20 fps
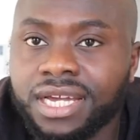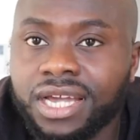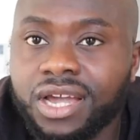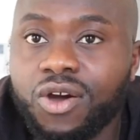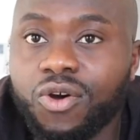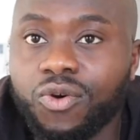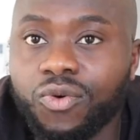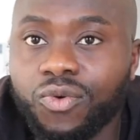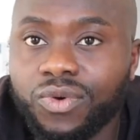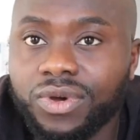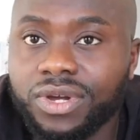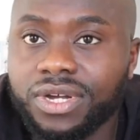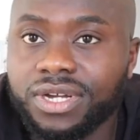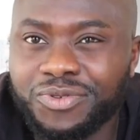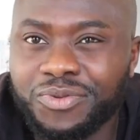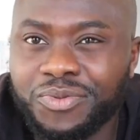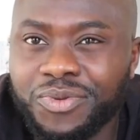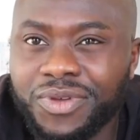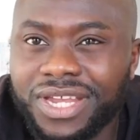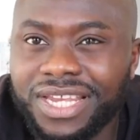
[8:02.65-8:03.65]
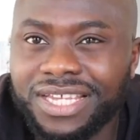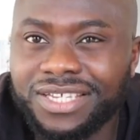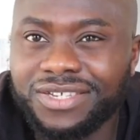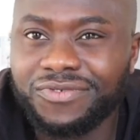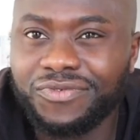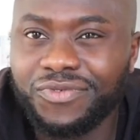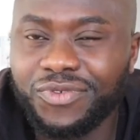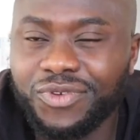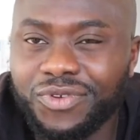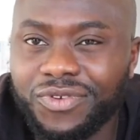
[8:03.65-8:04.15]
go. To be
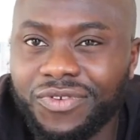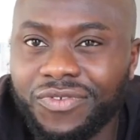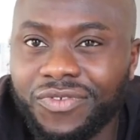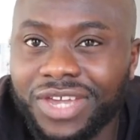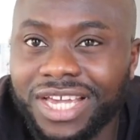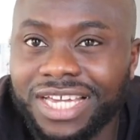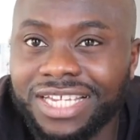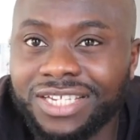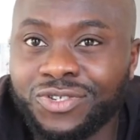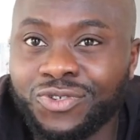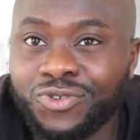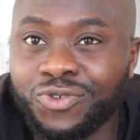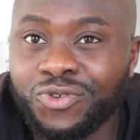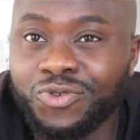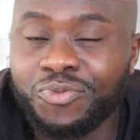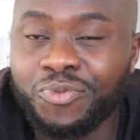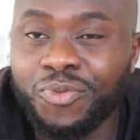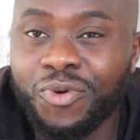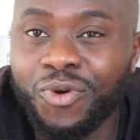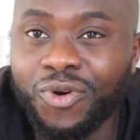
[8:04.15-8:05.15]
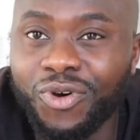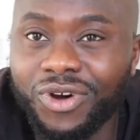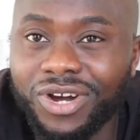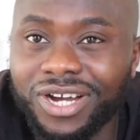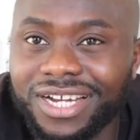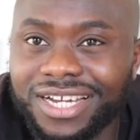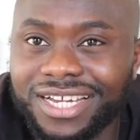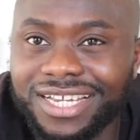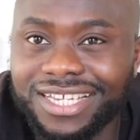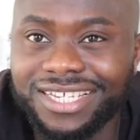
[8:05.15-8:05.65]
honest with you, if you can do more,
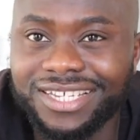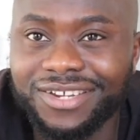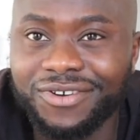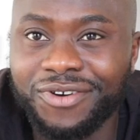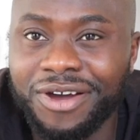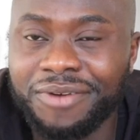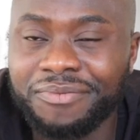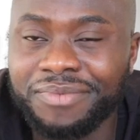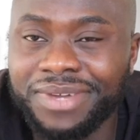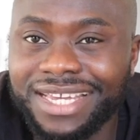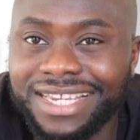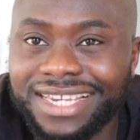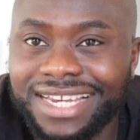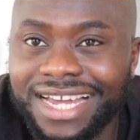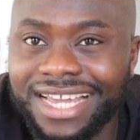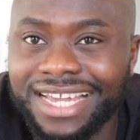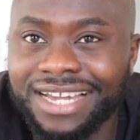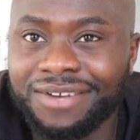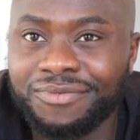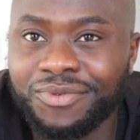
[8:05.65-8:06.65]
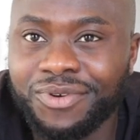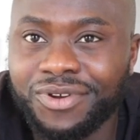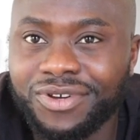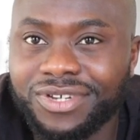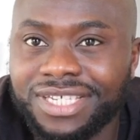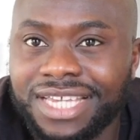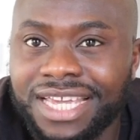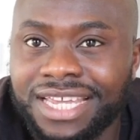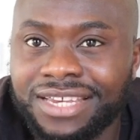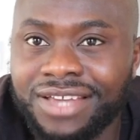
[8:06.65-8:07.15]
you know what I mean? Like, I'm
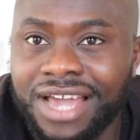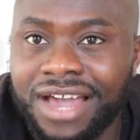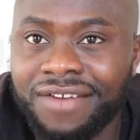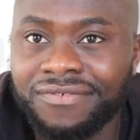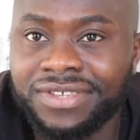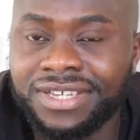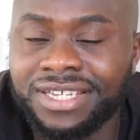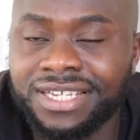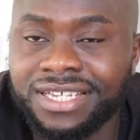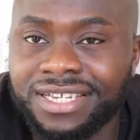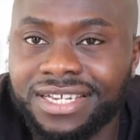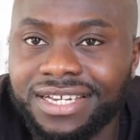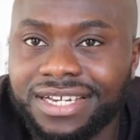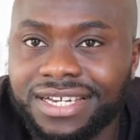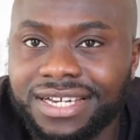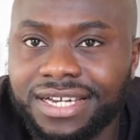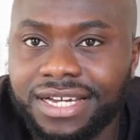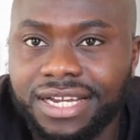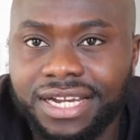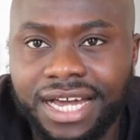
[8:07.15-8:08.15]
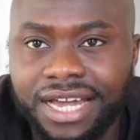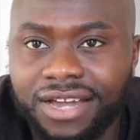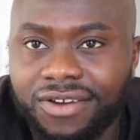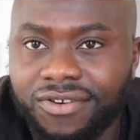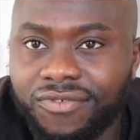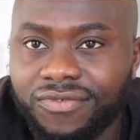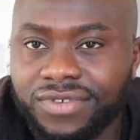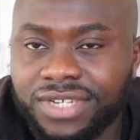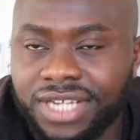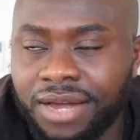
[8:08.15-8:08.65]
not saying you have to, like,
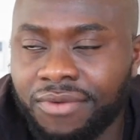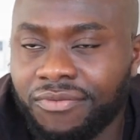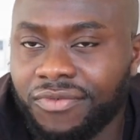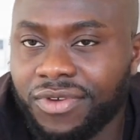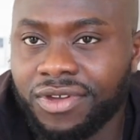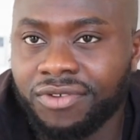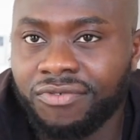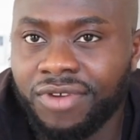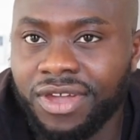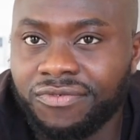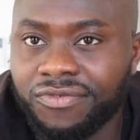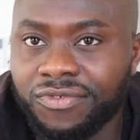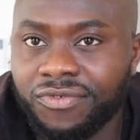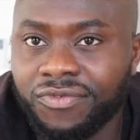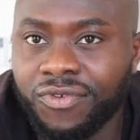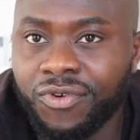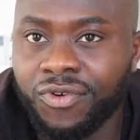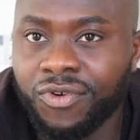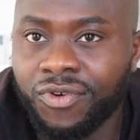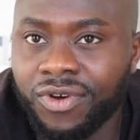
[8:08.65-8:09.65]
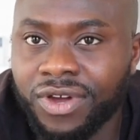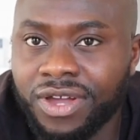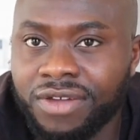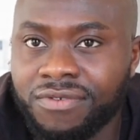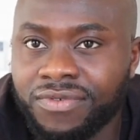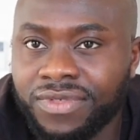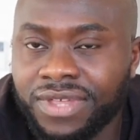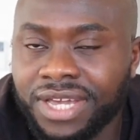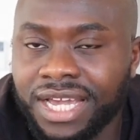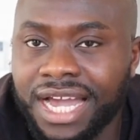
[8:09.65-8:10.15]
obviously I'm very grateful for
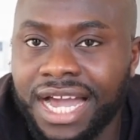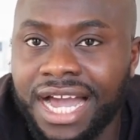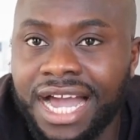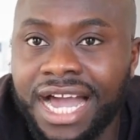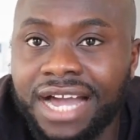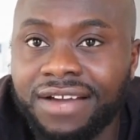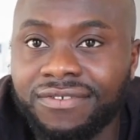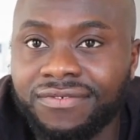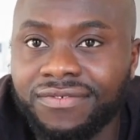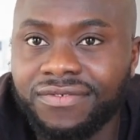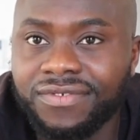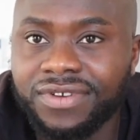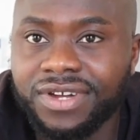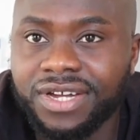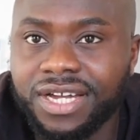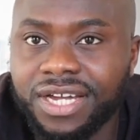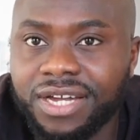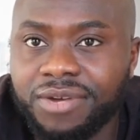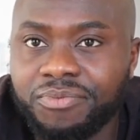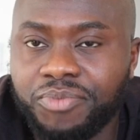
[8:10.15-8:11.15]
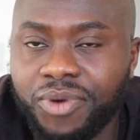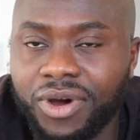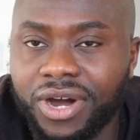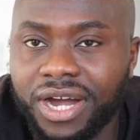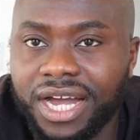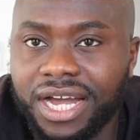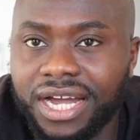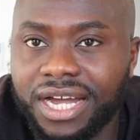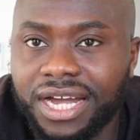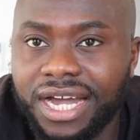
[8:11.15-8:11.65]
everything I have,
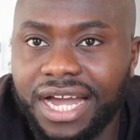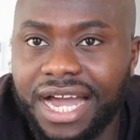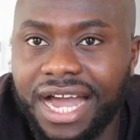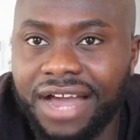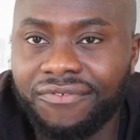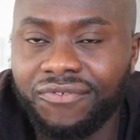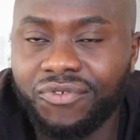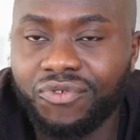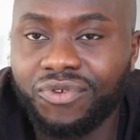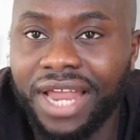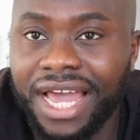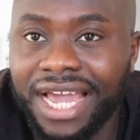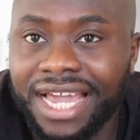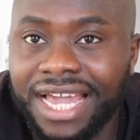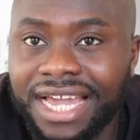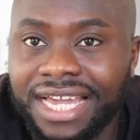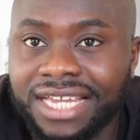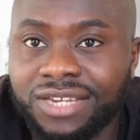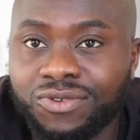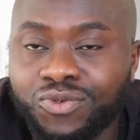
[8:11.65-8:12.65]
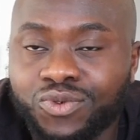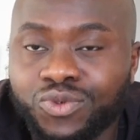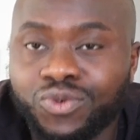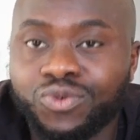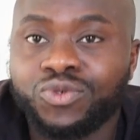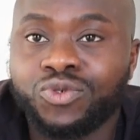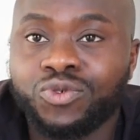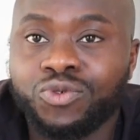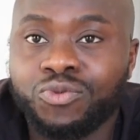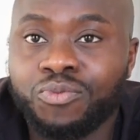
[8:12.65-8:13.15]
but I feel like I can
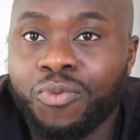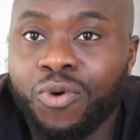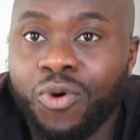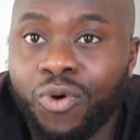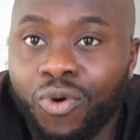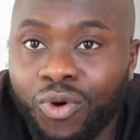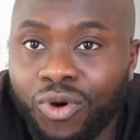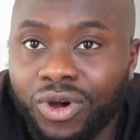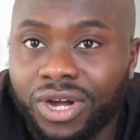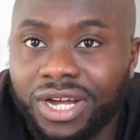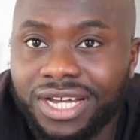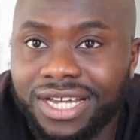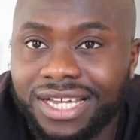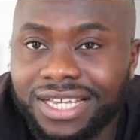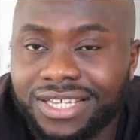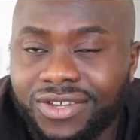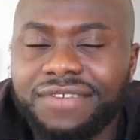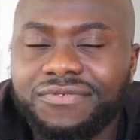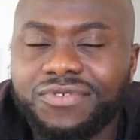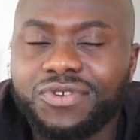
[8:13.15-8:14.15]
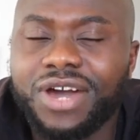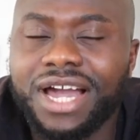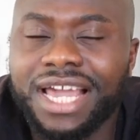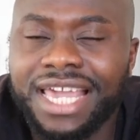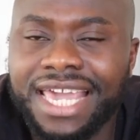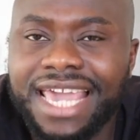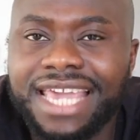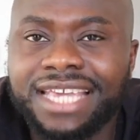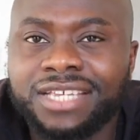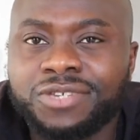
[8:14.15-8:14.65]
also do more. So even though
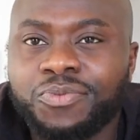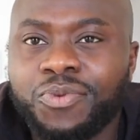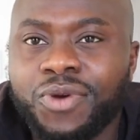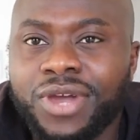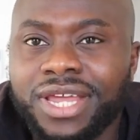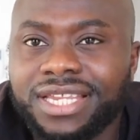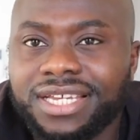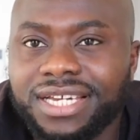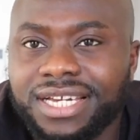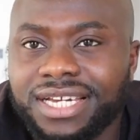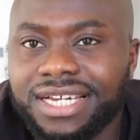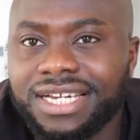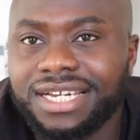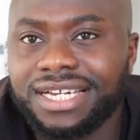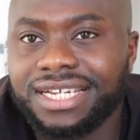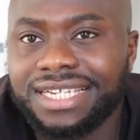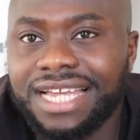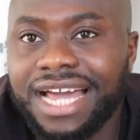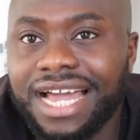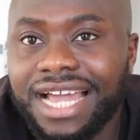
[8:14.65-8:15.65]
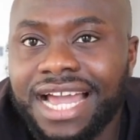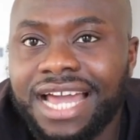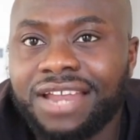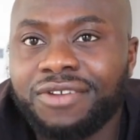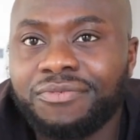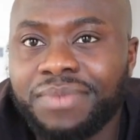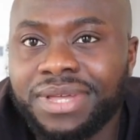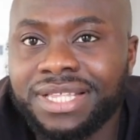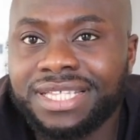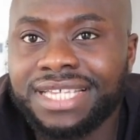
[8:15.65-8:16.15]
I get his point, that
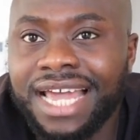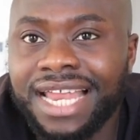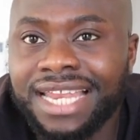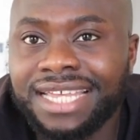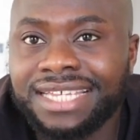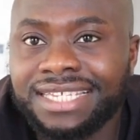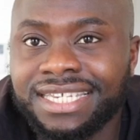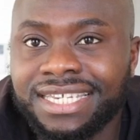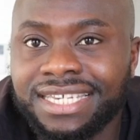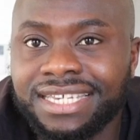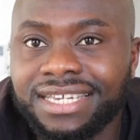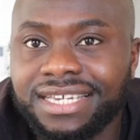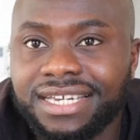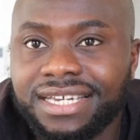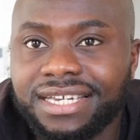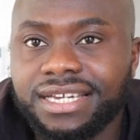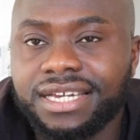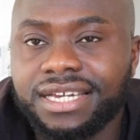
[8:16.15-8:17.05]
kind of mentality